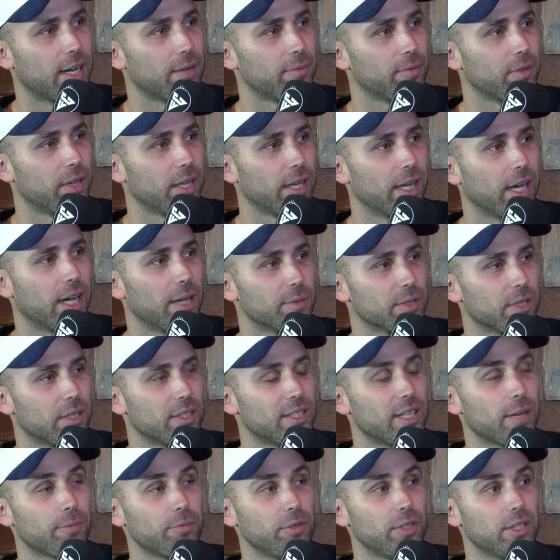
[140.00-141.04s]
half of the game. So I
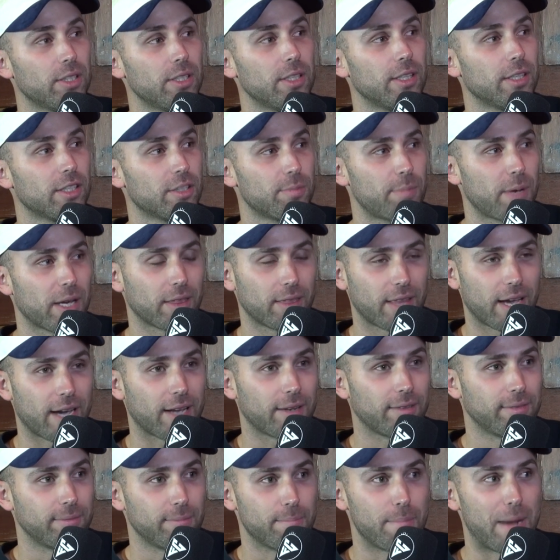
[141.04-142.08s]
definitely didn't expect
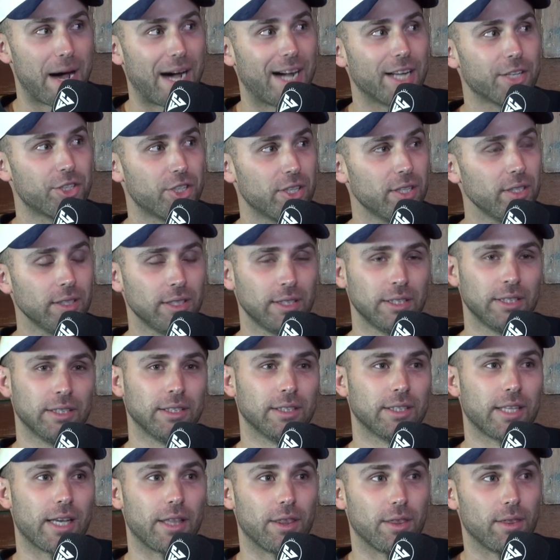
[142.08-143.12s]
that margin
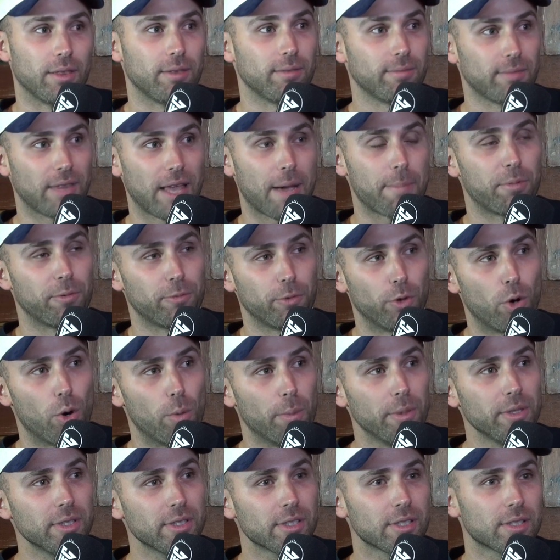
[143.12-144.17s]
and that
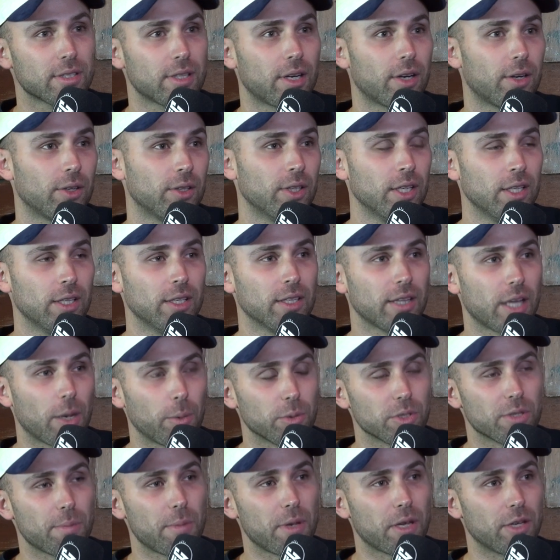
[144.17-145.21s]
performance. So that
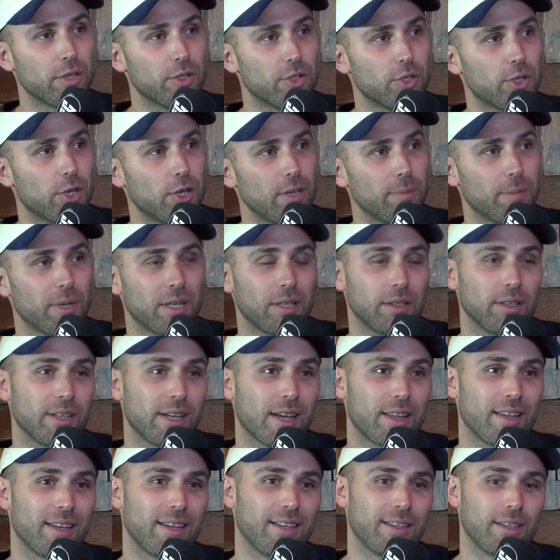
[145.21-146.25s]
was a bit concerning. But on
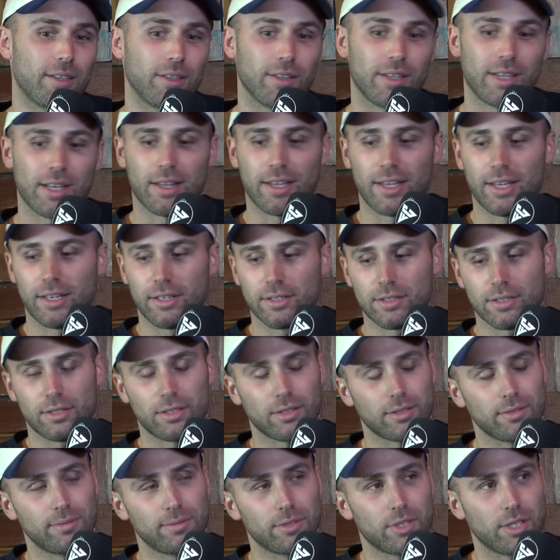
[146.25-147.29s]
the other on the other hand, it's
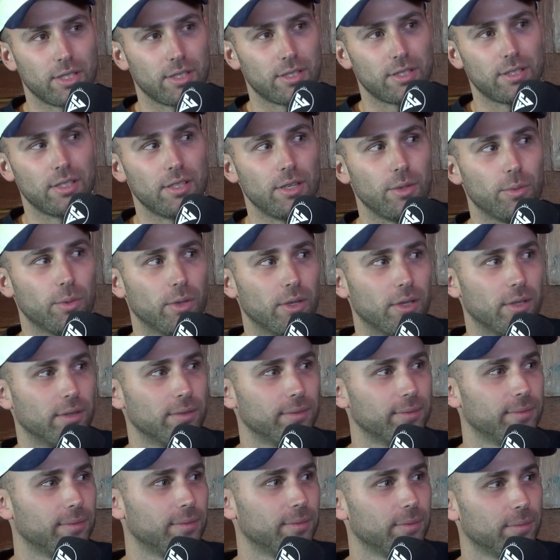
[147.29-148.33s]
like, geez, Sydney were
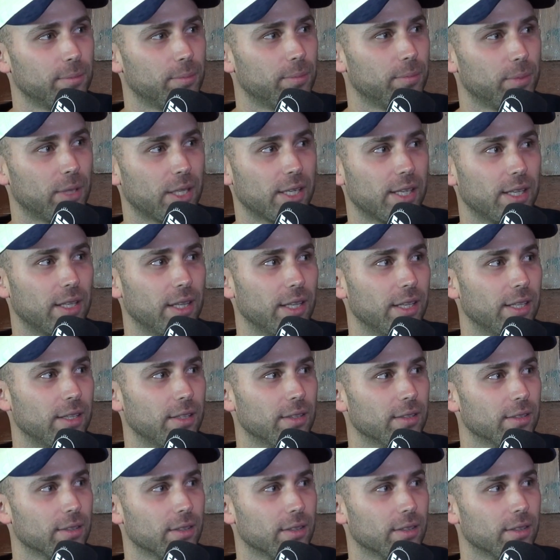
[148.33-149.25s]
bloody ah. elite.